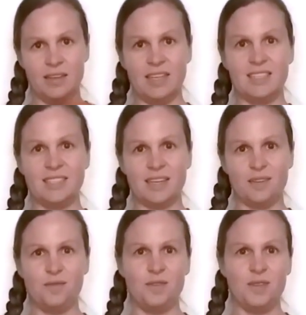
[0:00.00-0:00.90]
instead
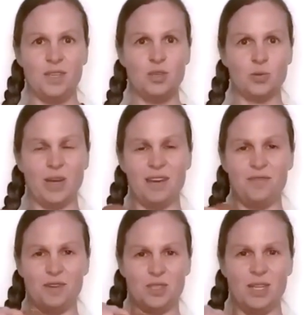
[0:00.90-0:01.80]
of the usual head
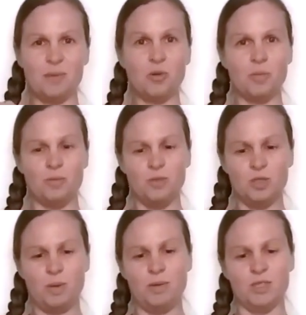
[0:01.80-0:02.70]
first, like
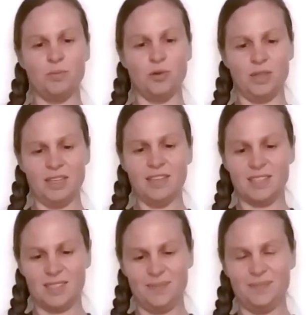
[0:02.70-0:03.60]
most babies are born like
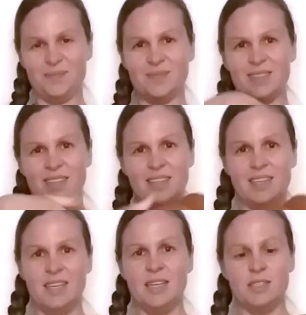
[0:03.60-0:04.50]
this.
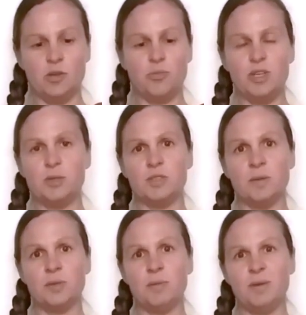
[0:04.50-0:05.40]
So breech
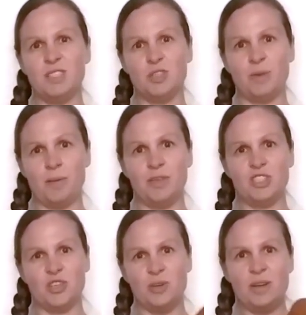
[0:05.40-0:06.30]
simply means your baby is
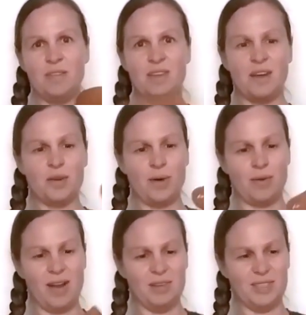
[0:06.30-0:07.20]
turned the other way
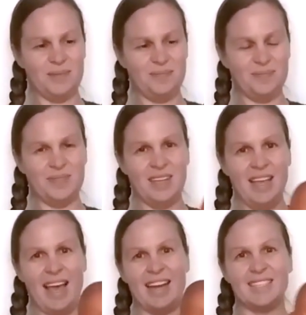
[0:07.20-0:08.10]
around
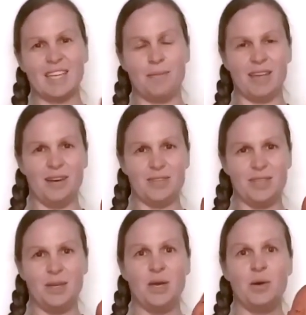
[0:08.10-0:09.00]
and is coming out,
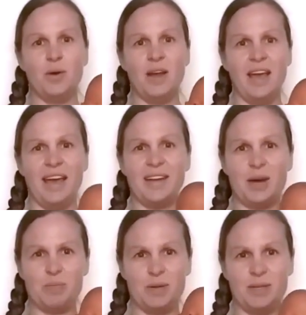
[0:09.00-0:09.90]
head
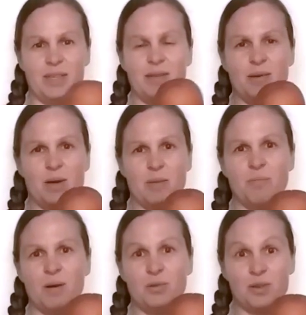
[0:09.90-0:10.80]
up,
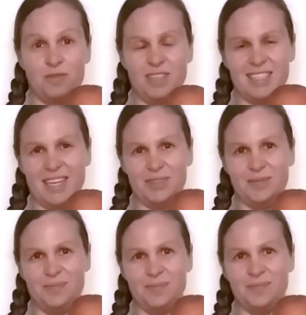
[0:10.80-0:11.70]
bum or feet down.